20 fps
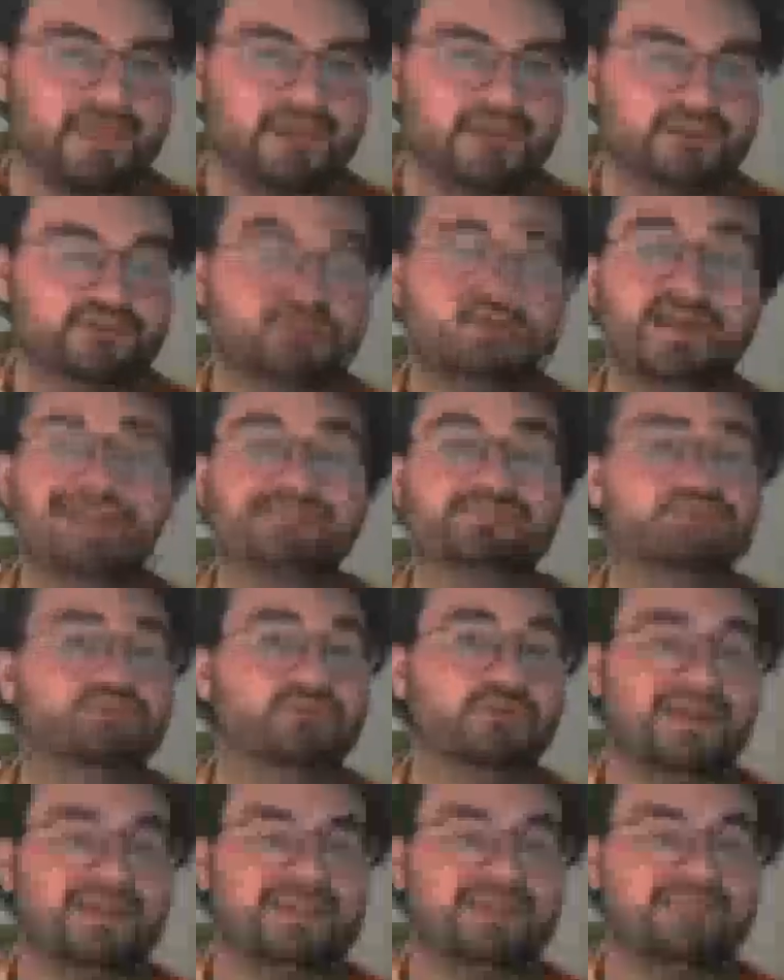kind of
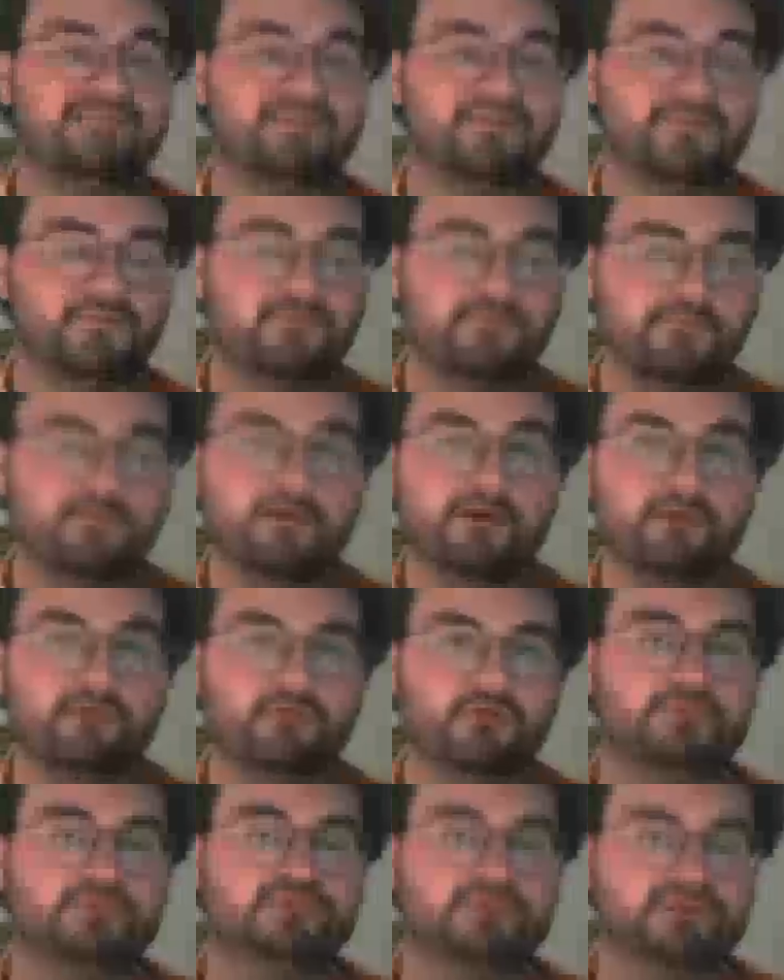transfer from one
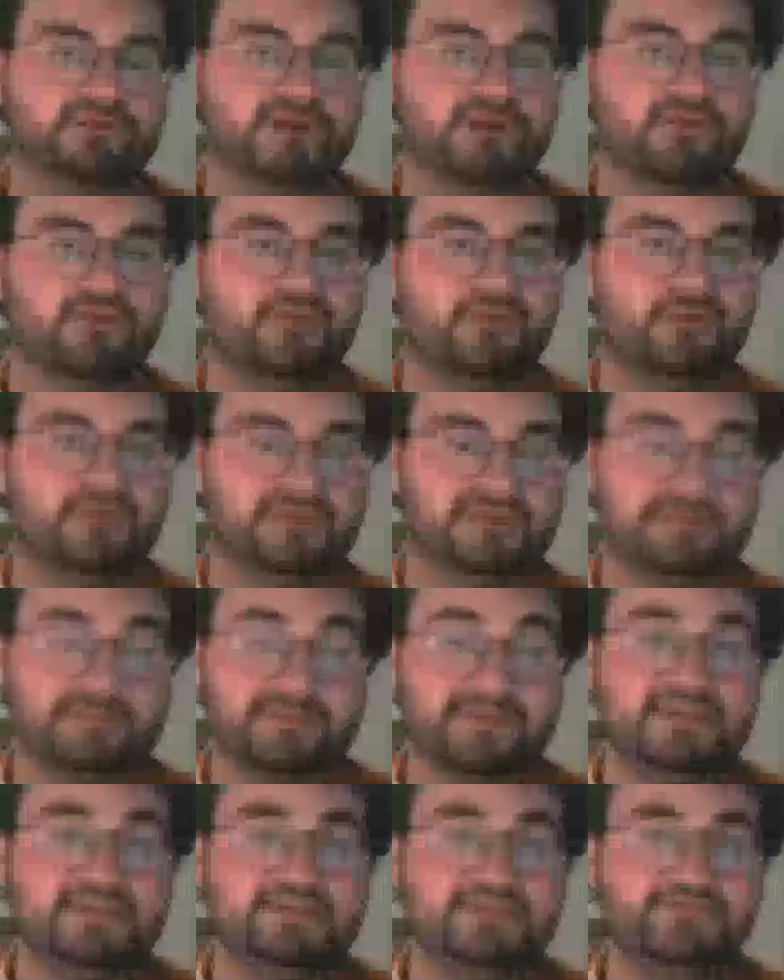group to another was
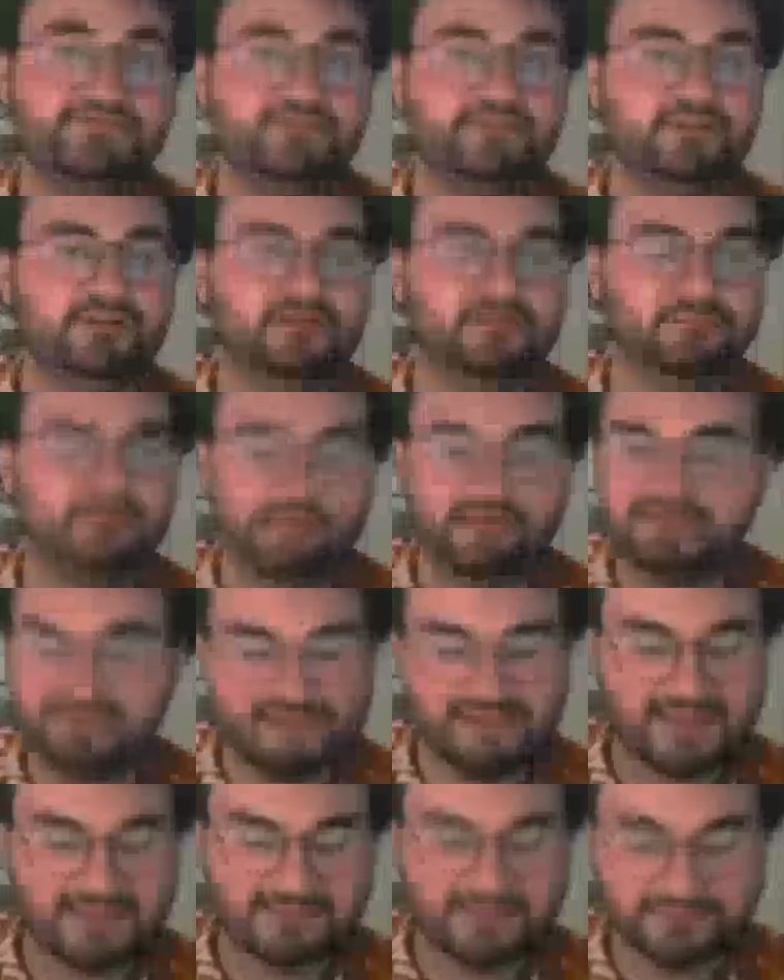peaceful, but it
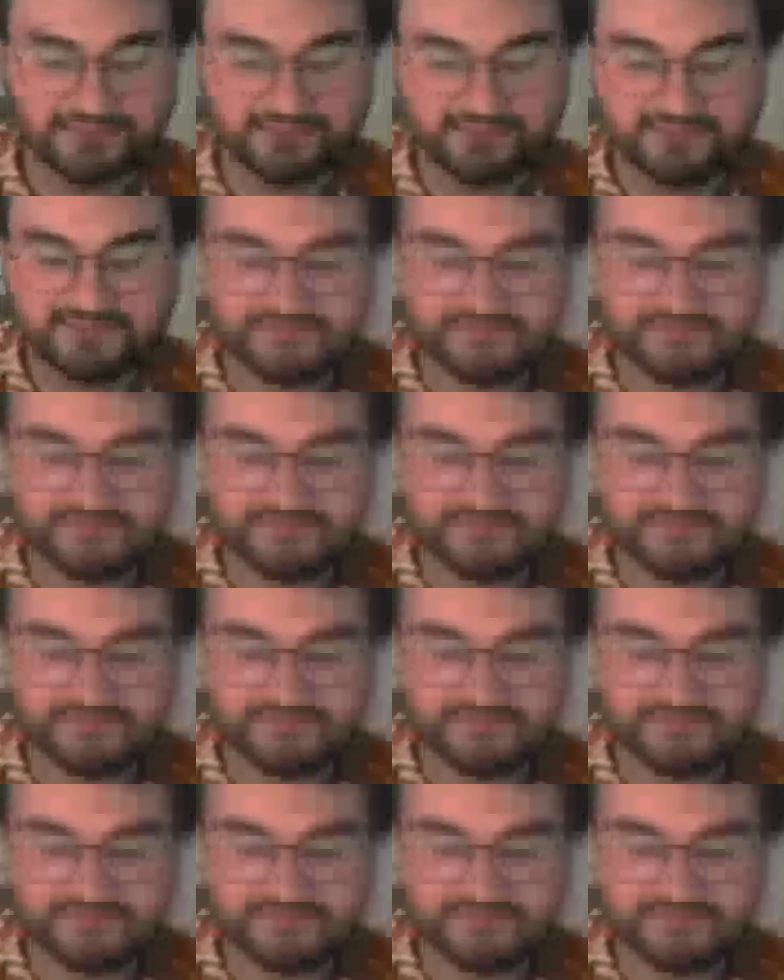absolutely was